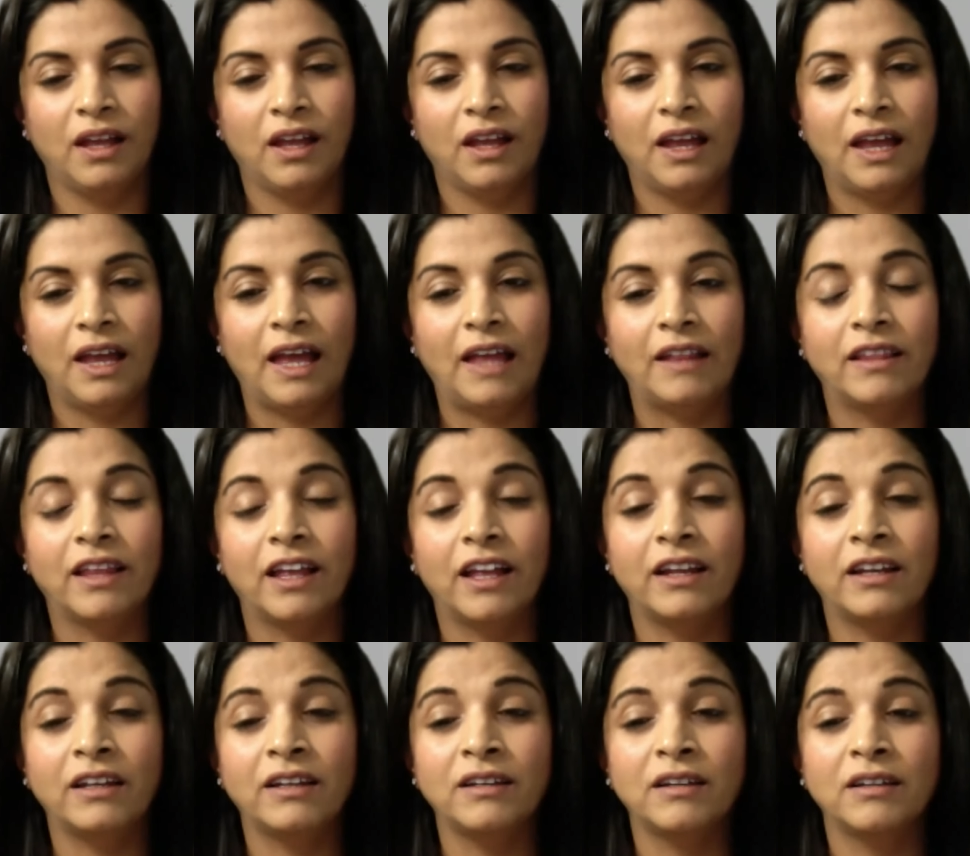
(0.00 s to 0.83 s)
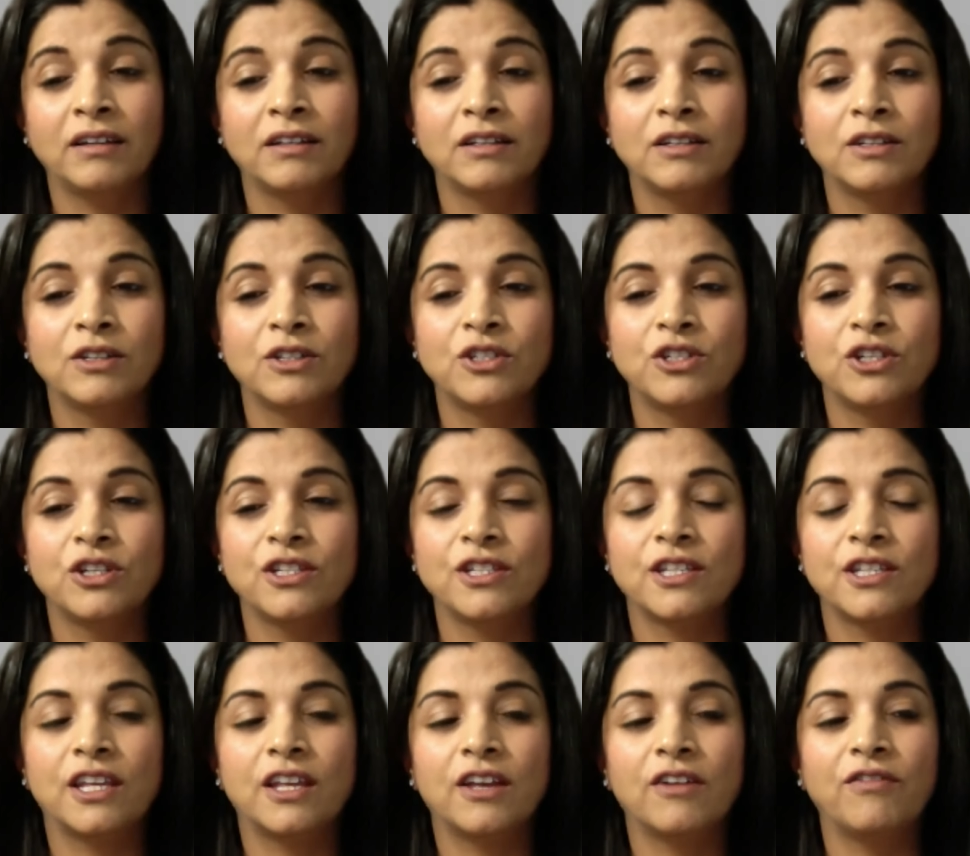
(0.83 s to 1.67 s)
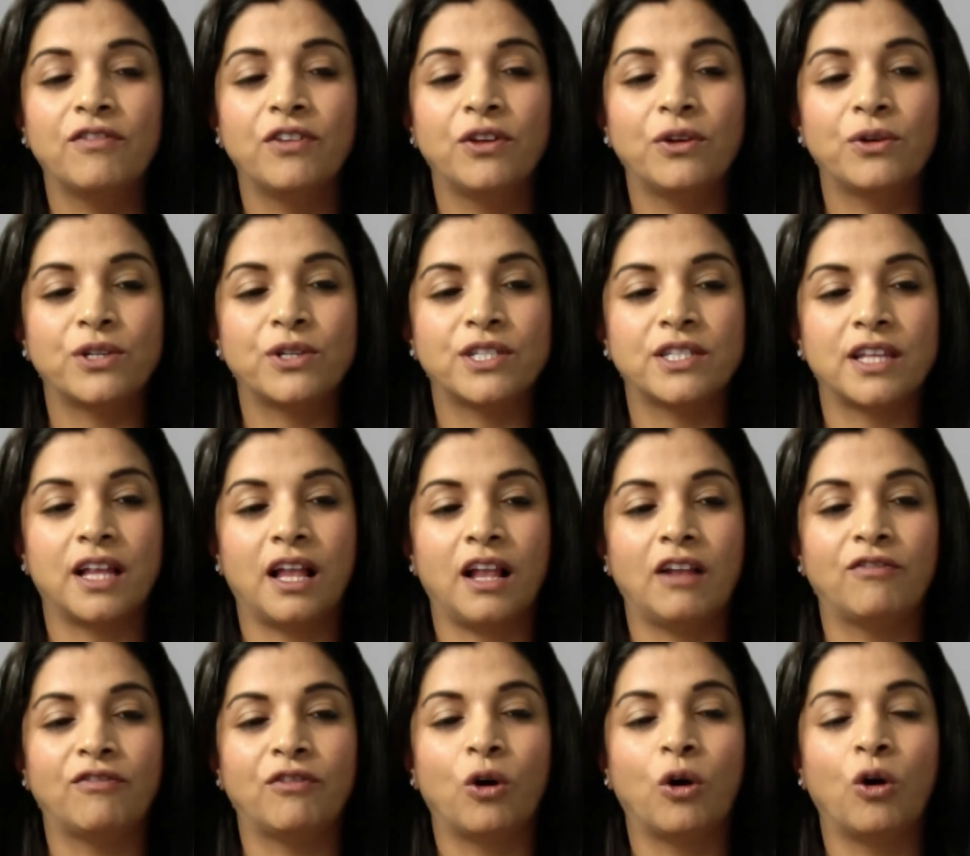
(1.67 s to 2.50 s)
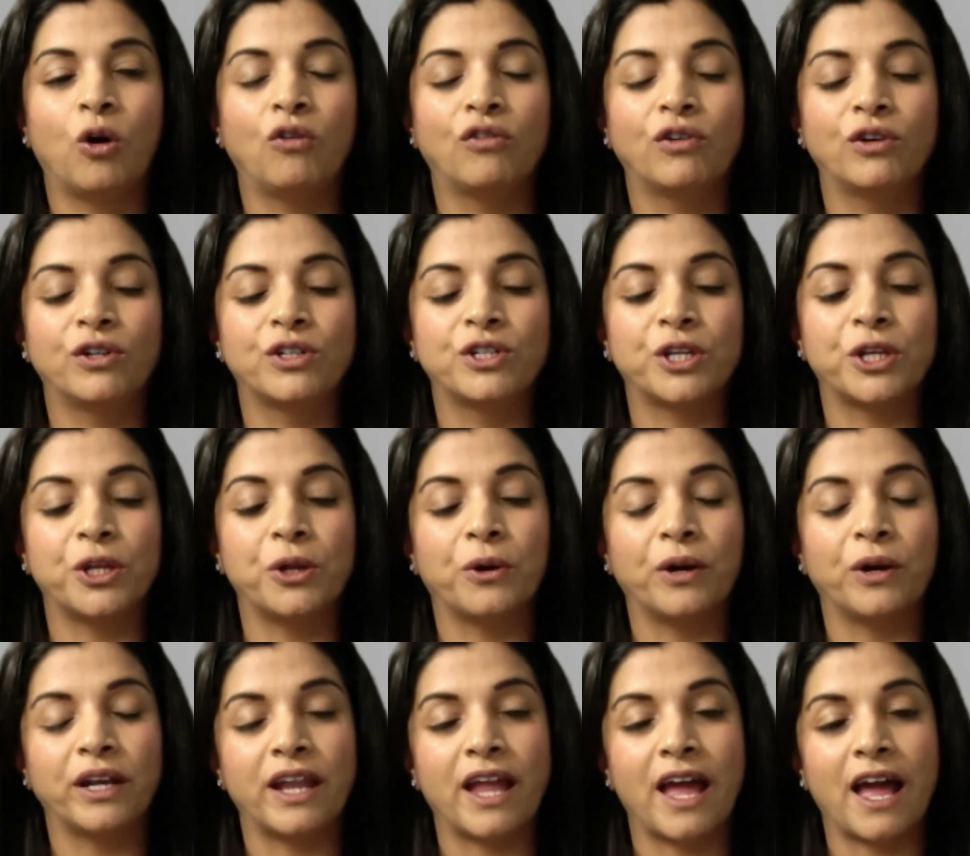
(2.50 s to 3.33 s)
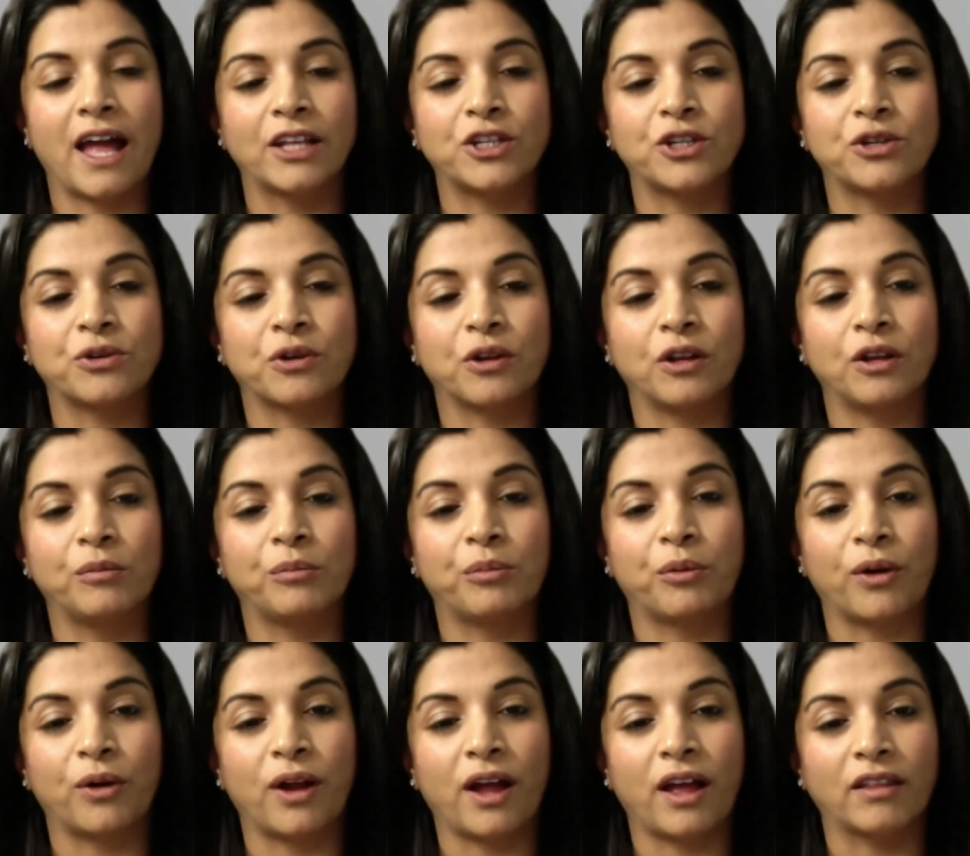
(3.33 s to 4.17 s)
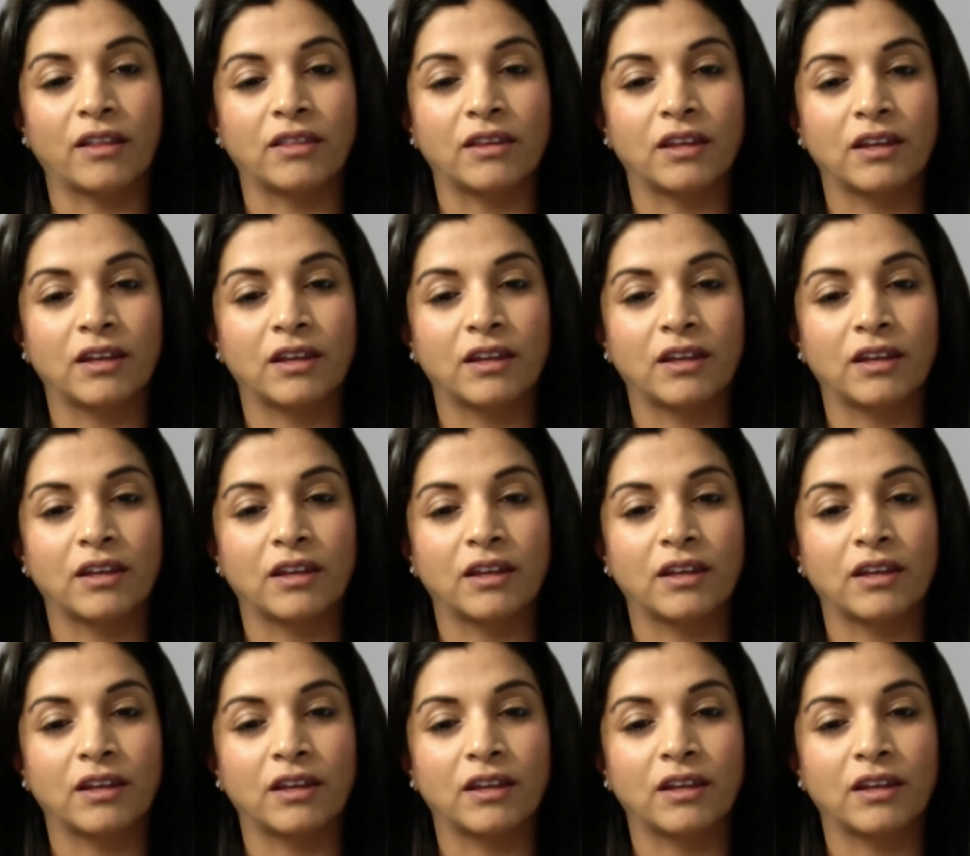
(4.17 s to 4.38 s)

And then just give yourself over to your natural breath